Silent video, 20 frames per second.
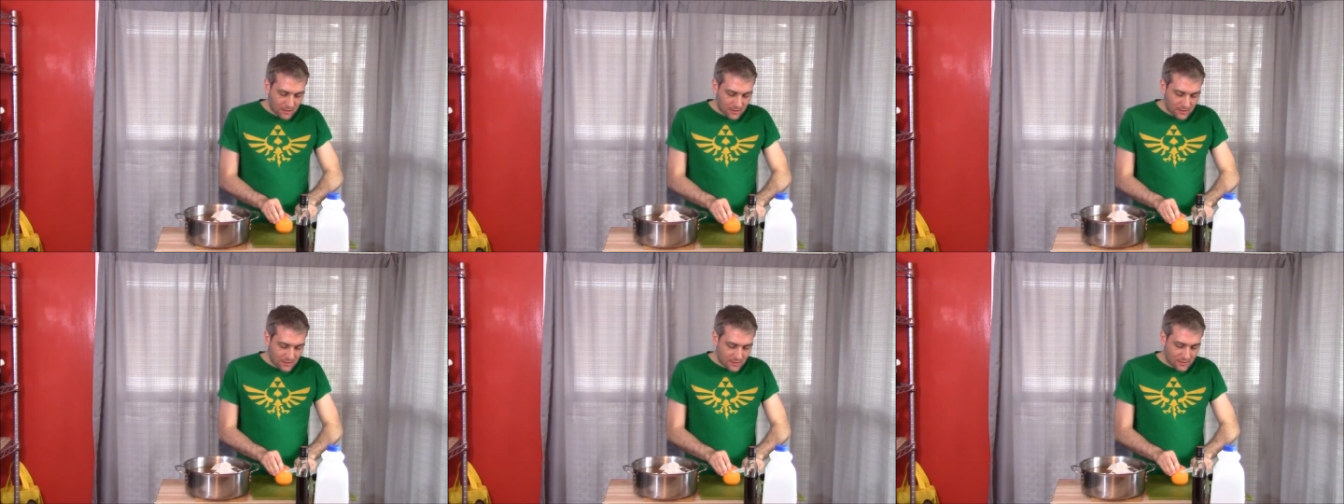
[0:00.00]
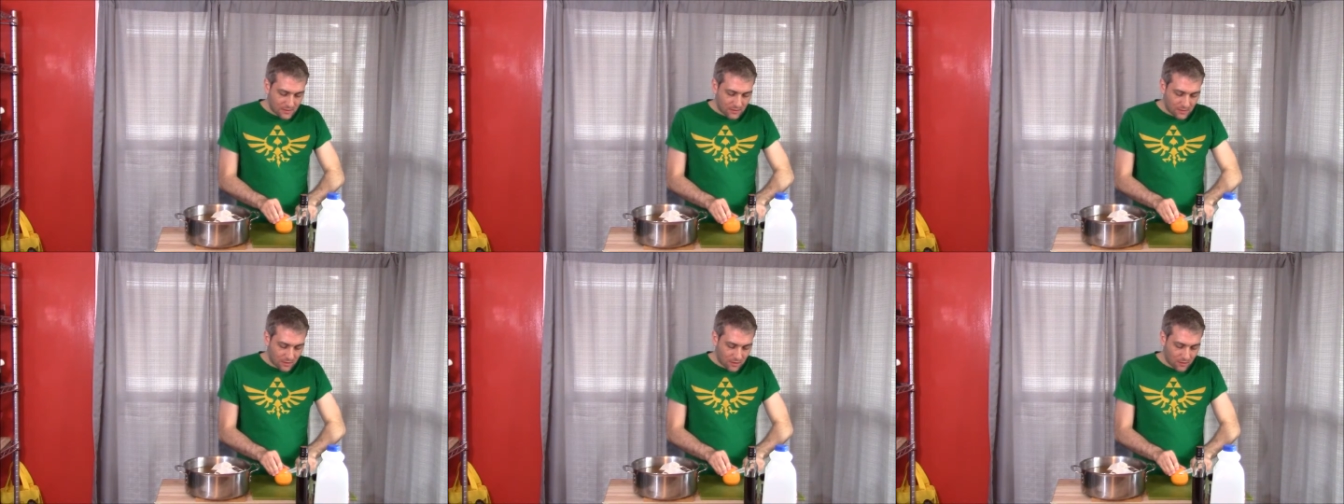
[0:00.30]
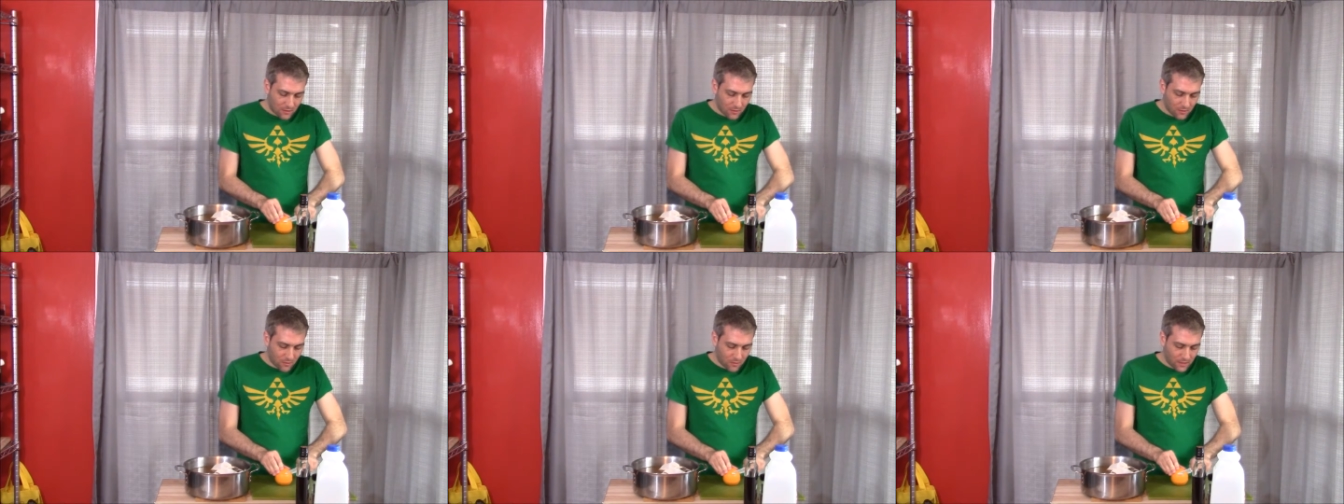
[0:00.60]

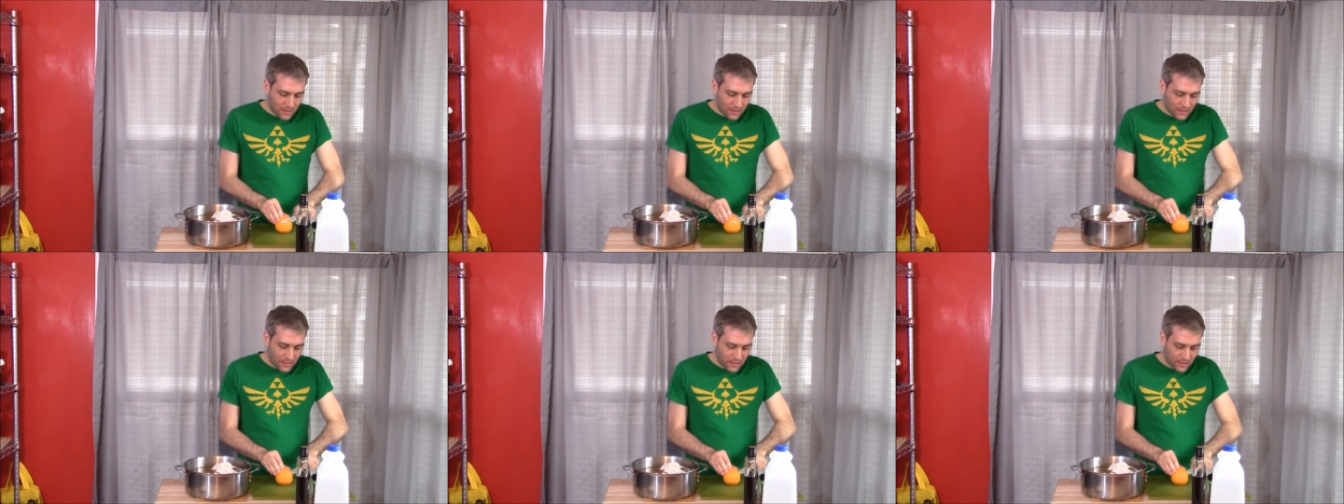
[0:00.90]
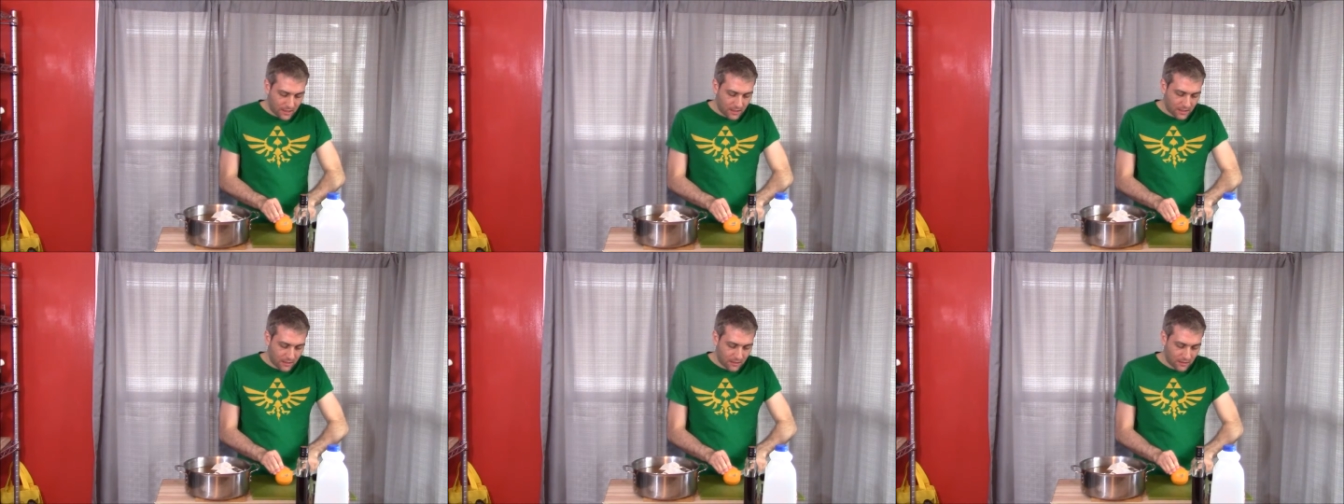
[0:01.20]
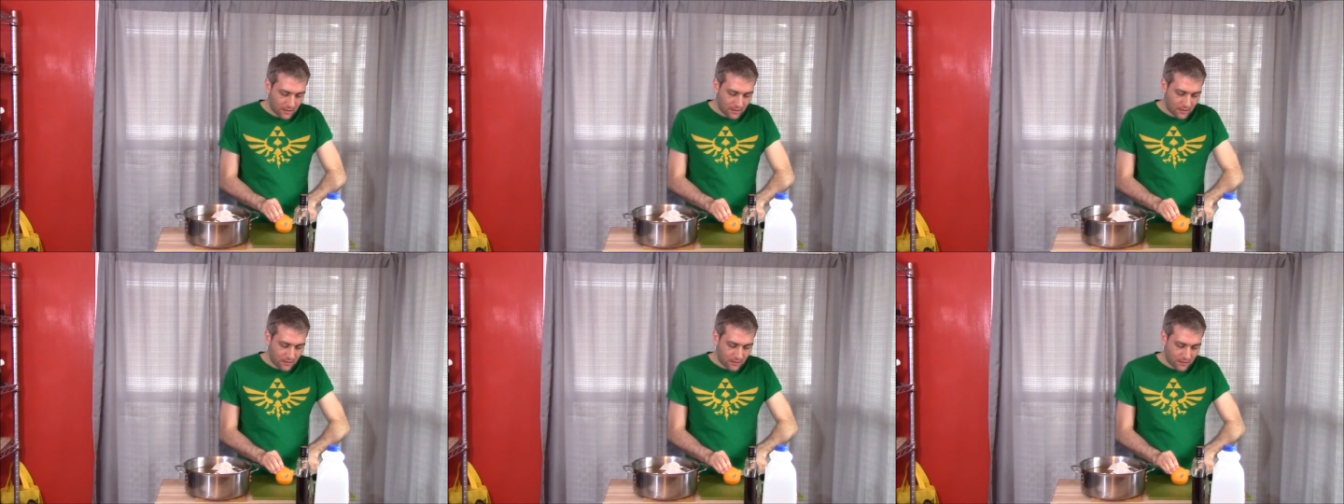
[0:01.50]
slowly
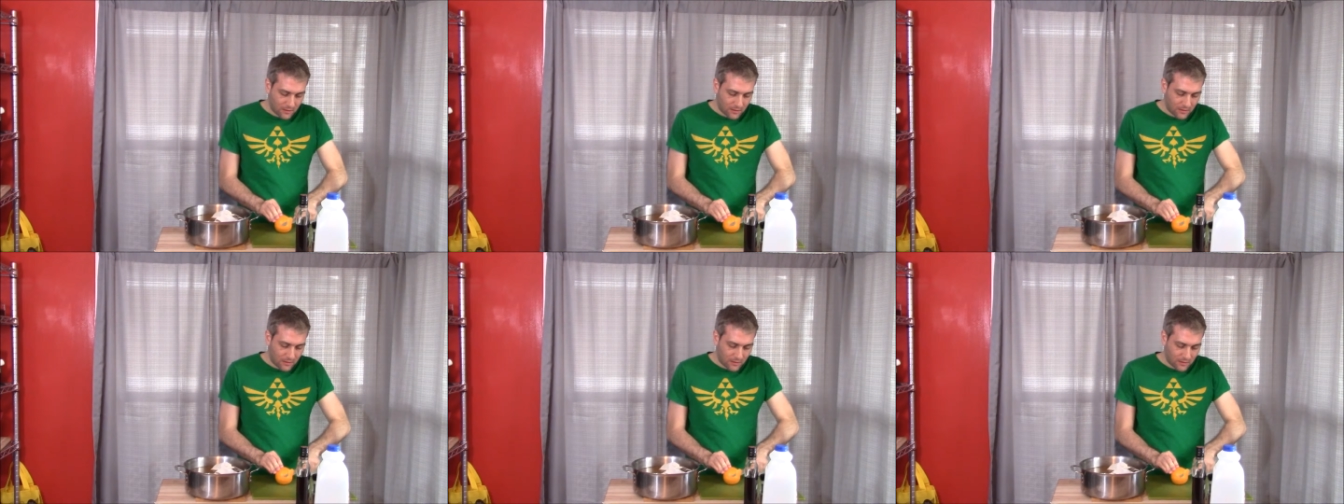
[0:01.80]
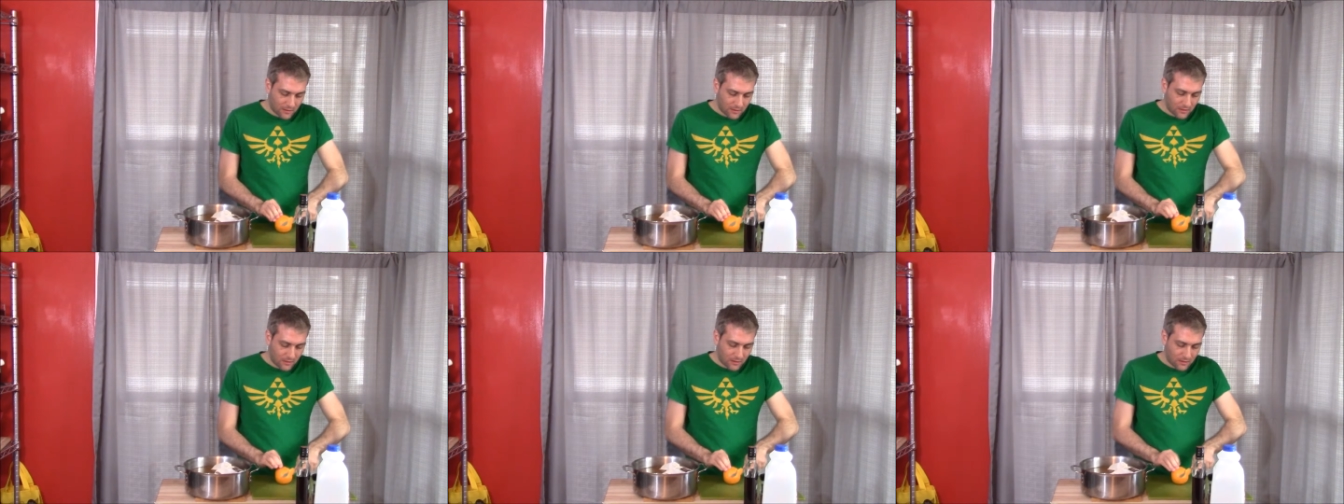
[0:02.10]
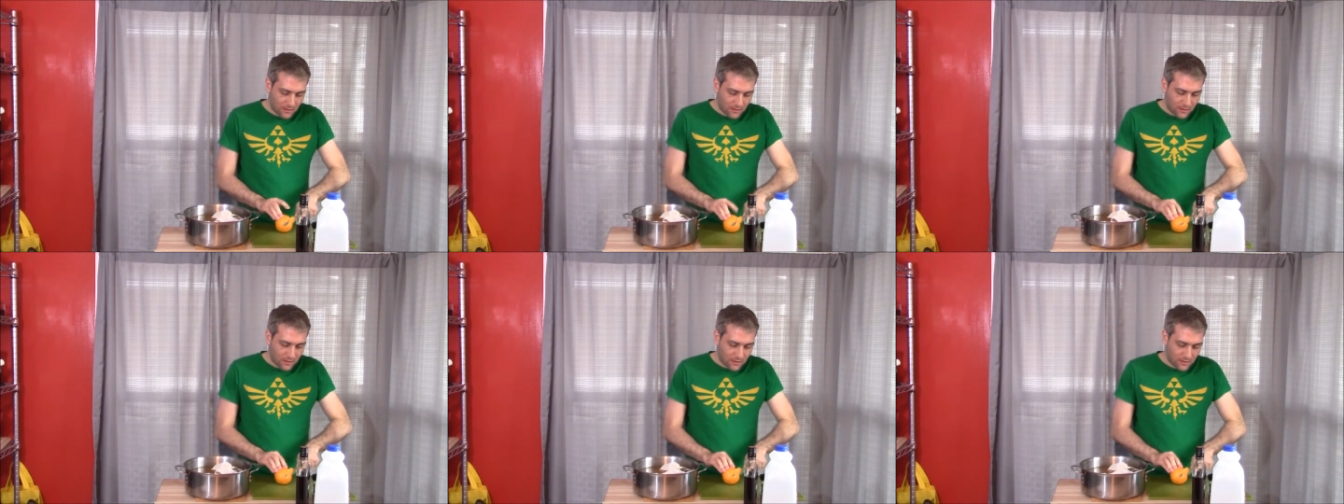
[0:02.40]

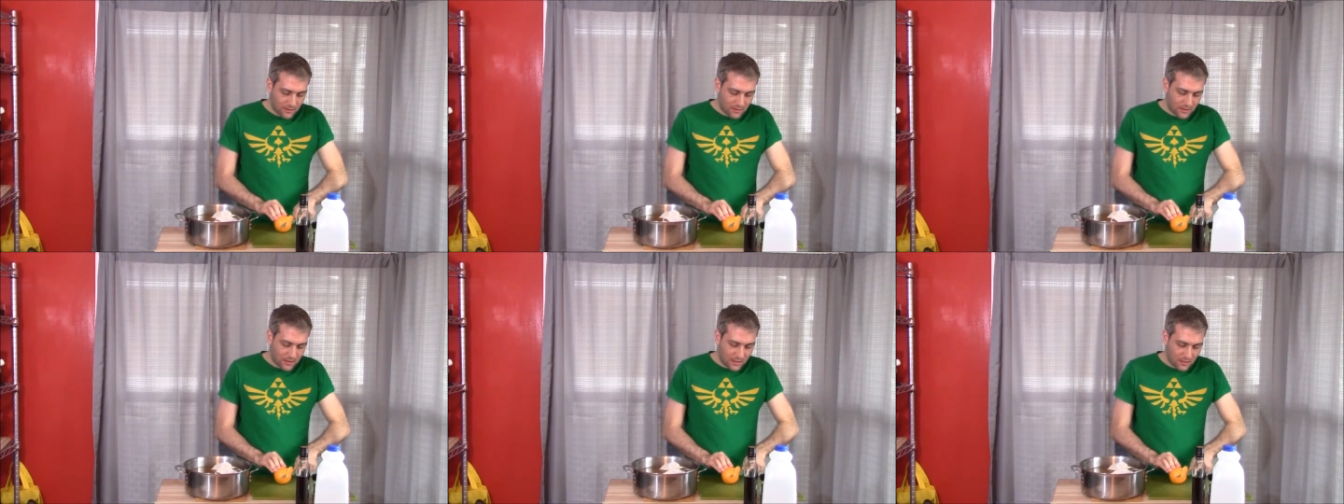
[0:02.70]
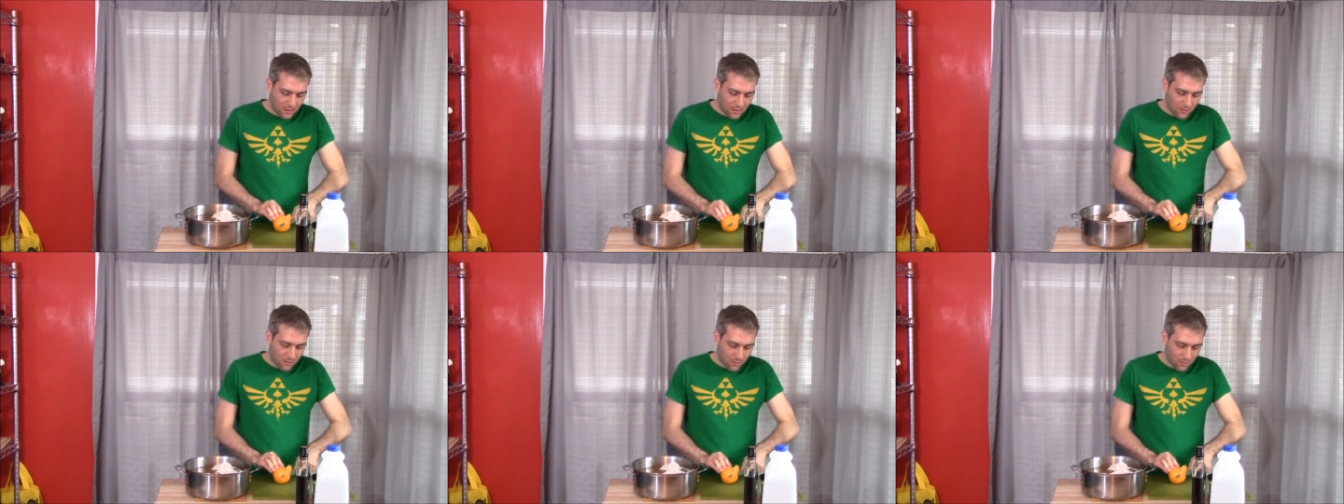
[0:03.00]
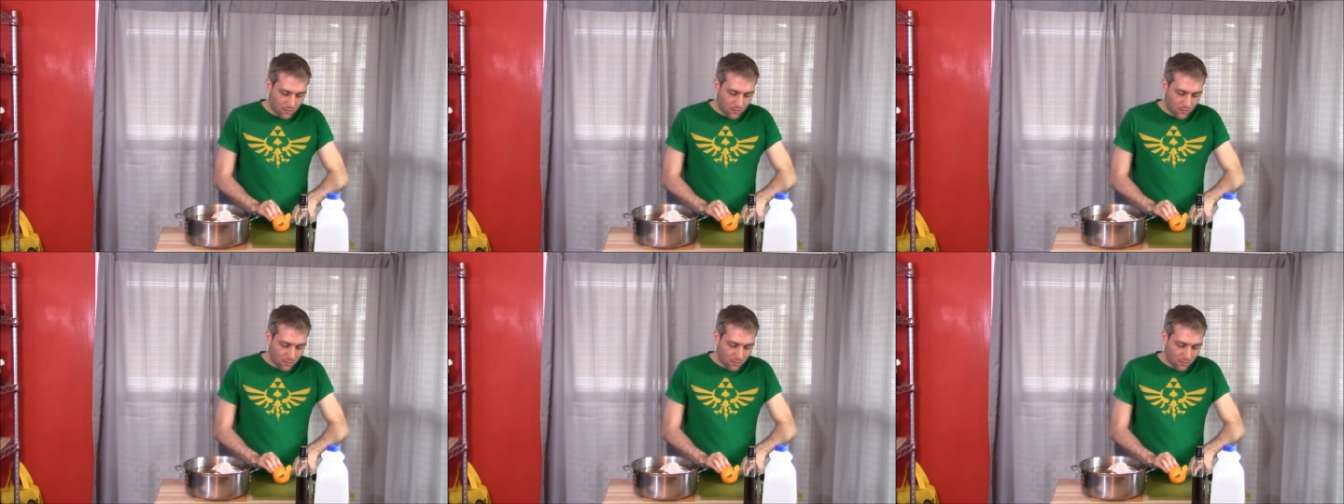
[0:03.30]
cut the